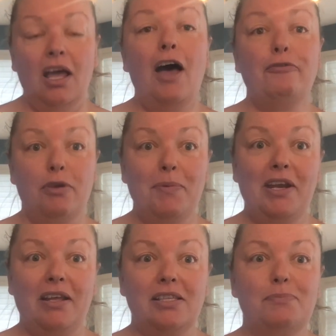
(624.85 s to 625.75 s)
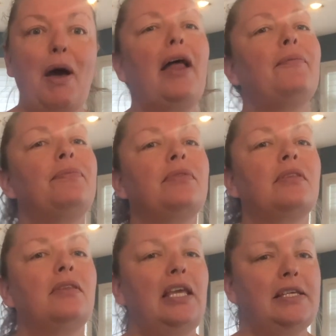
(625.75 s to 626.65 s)
a few minutes, but
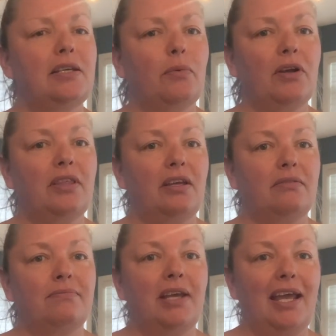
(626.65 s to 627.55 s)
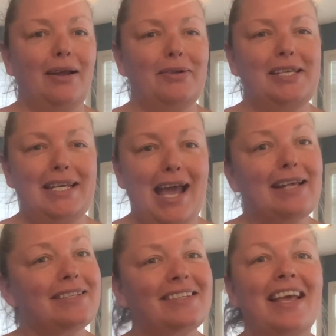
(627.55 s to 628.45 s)
is it worth it? And I'm gonna say
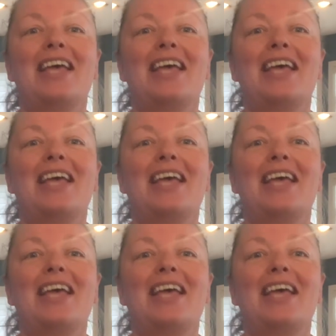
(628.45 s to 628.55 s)
yes.